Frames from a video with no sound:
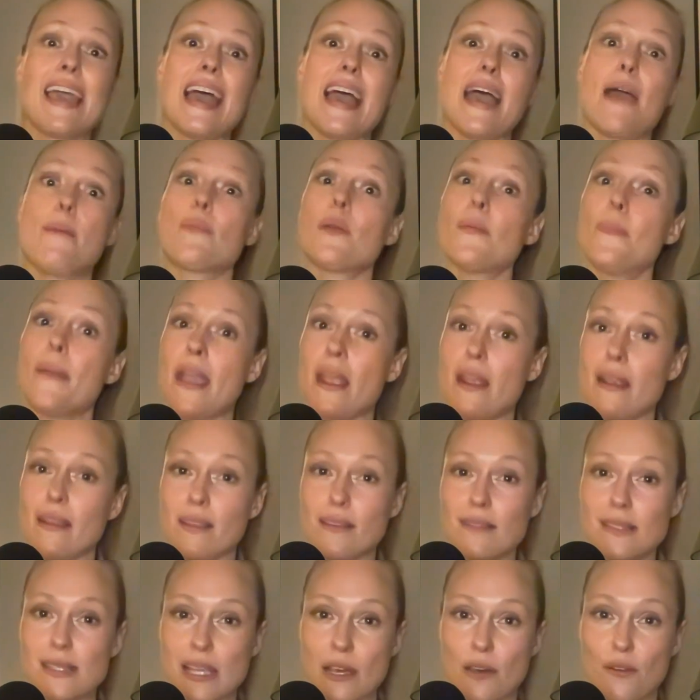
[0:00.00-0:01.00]
and preparing
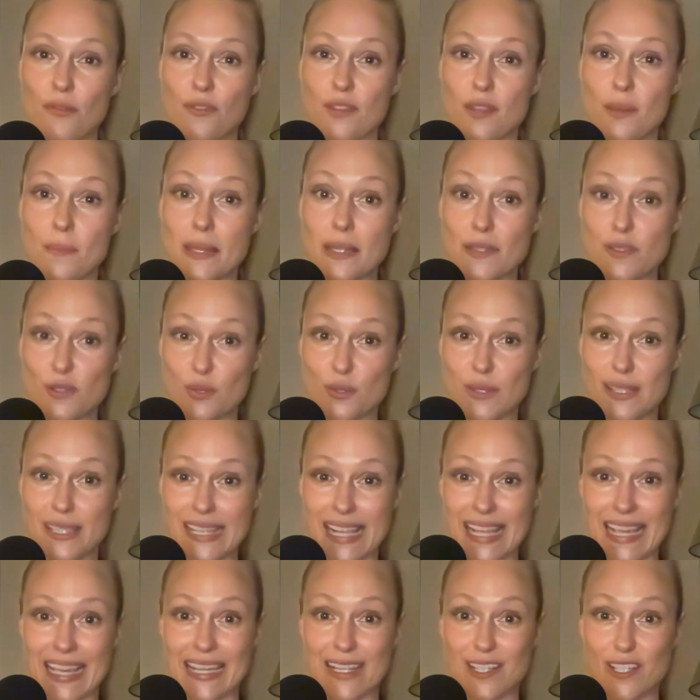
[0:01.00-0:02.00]
yourself for the menstrual
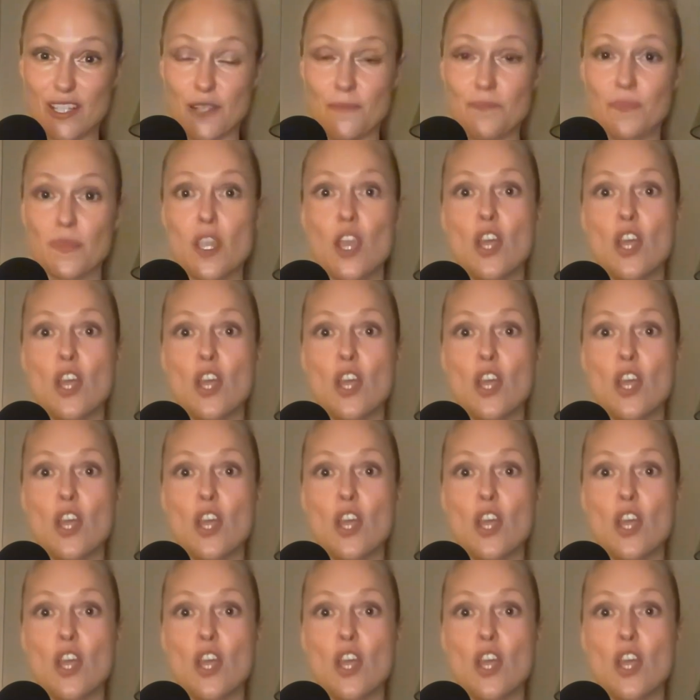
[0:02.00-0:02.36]
stage.